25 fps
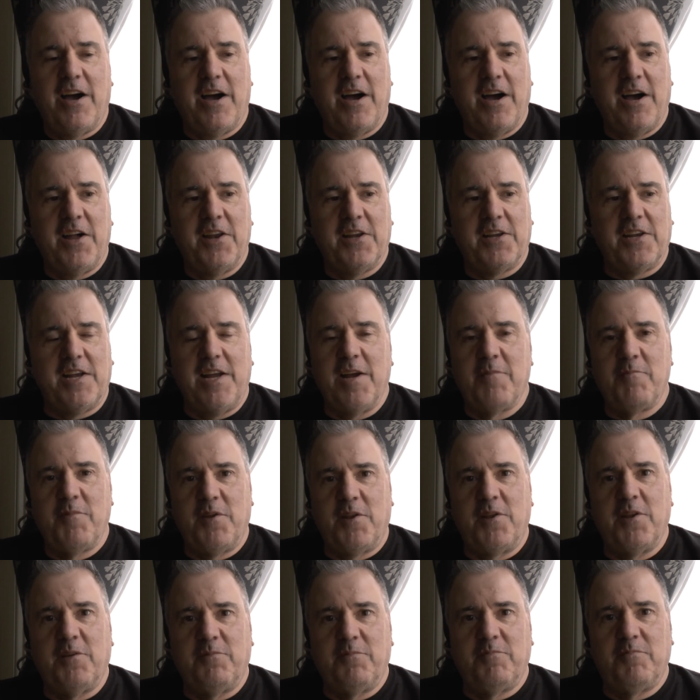and it came to
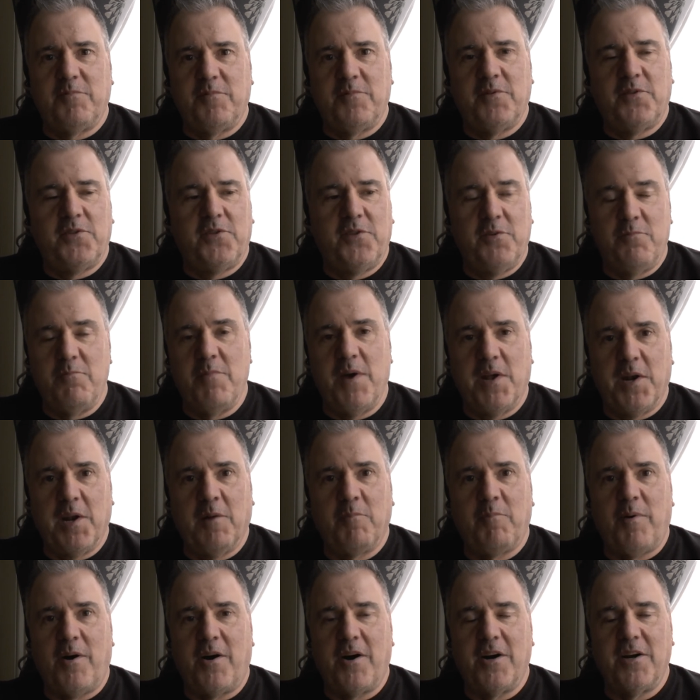the middle
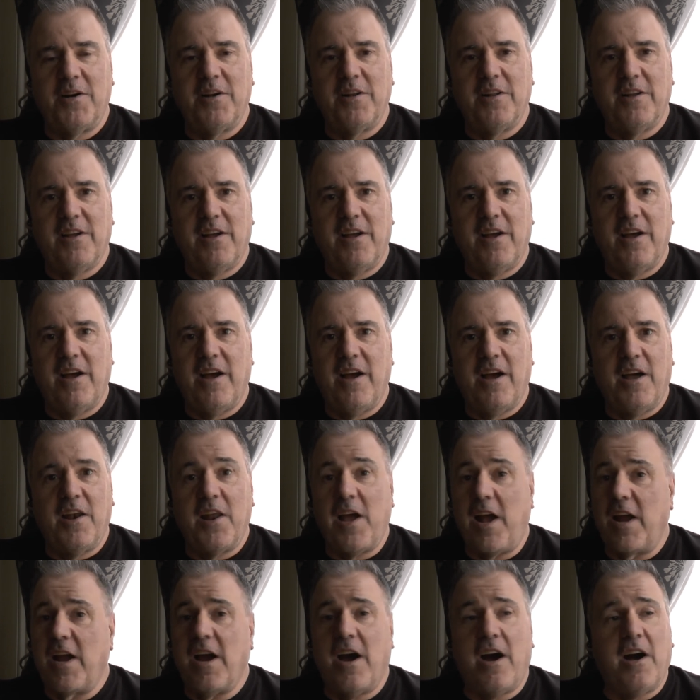part and
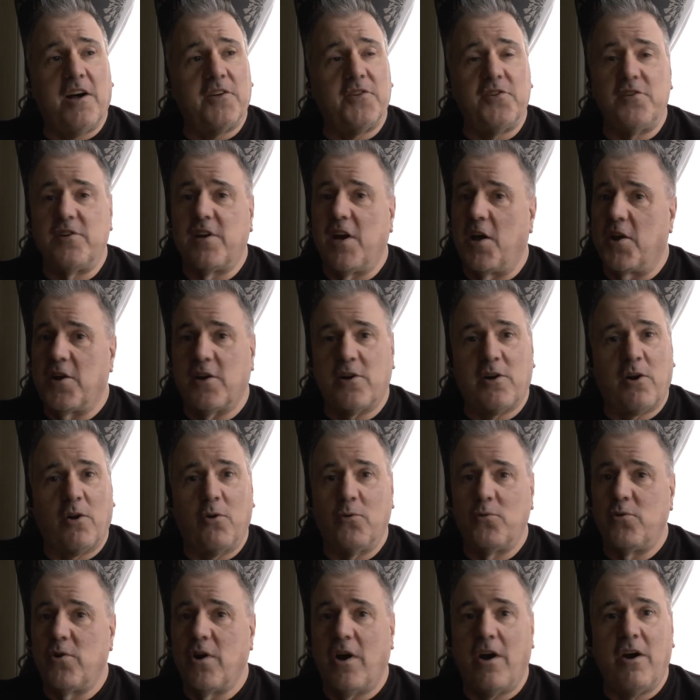I hadn't got a
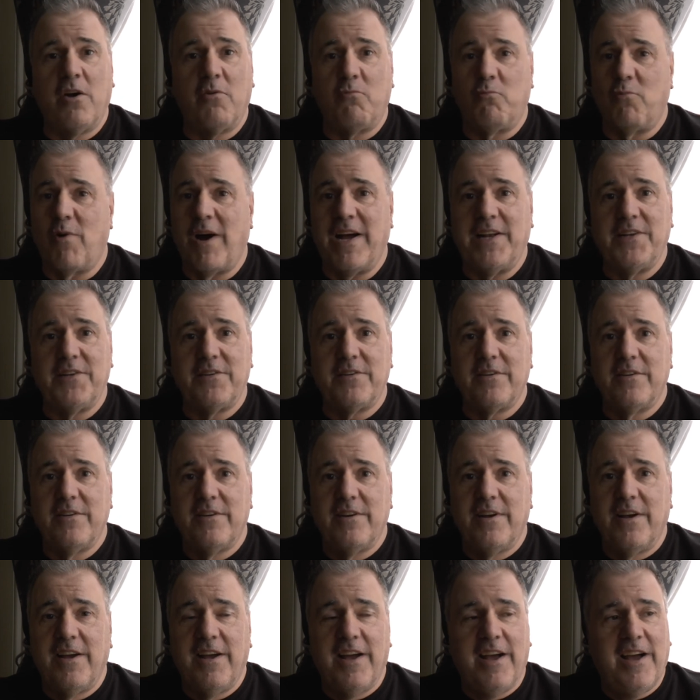clue how it went.
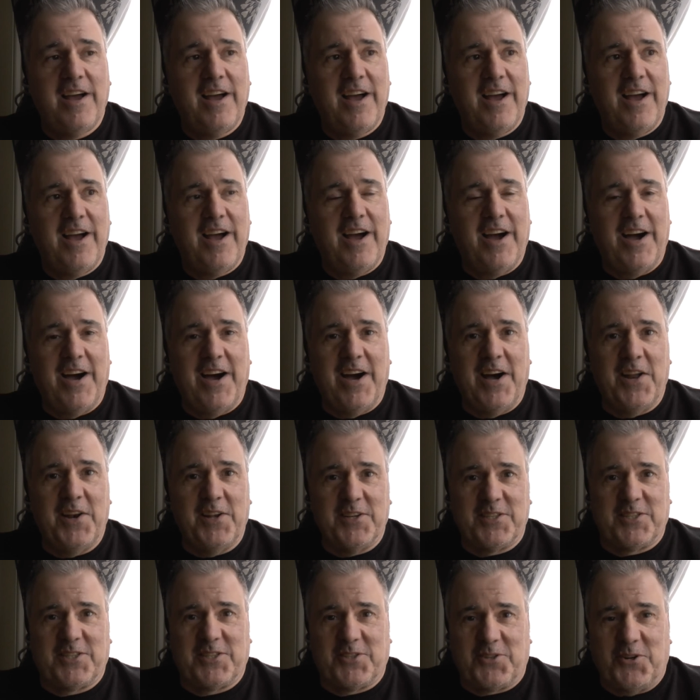And
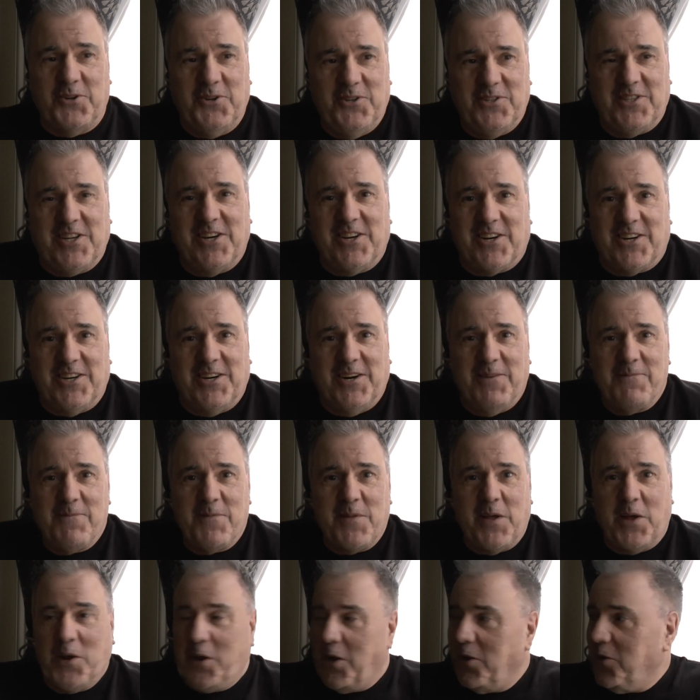I stood there
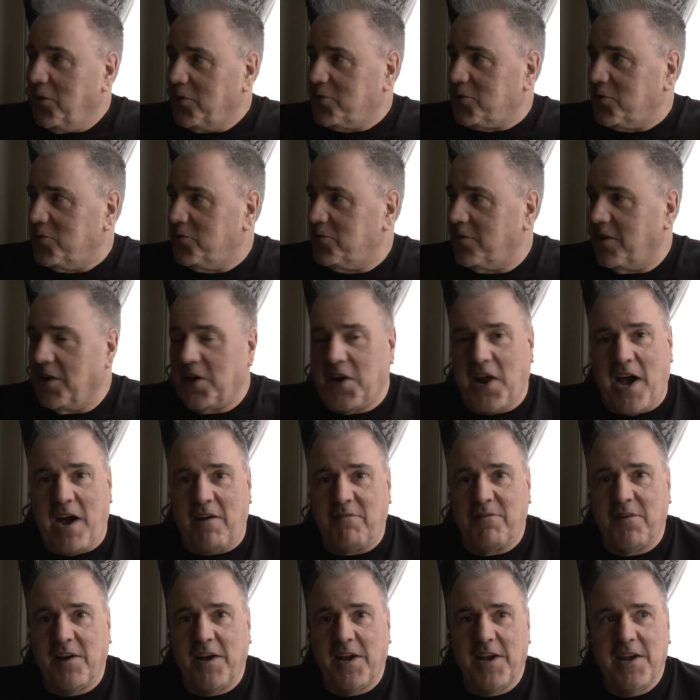and I looked over at
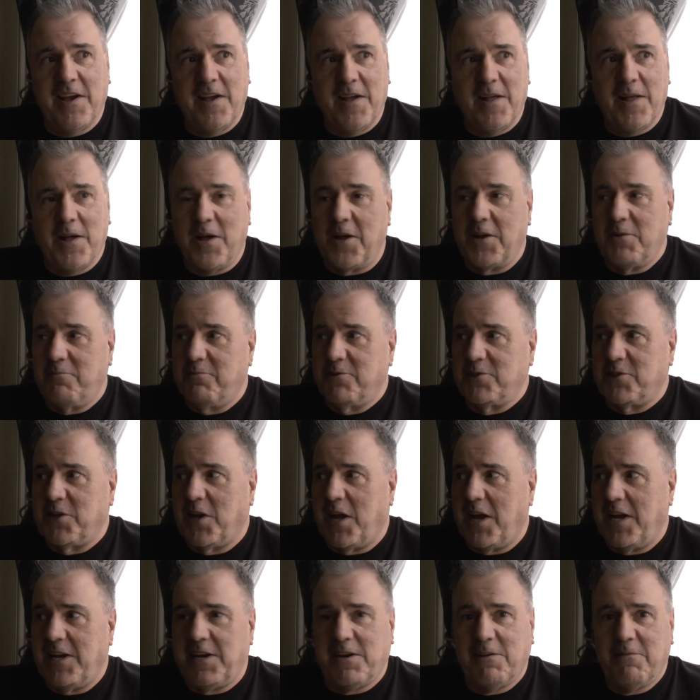Avi and I was
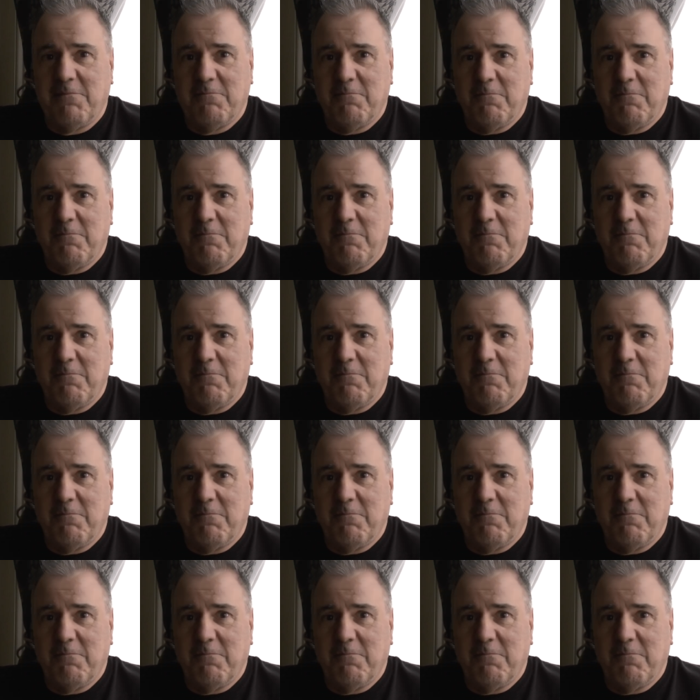like,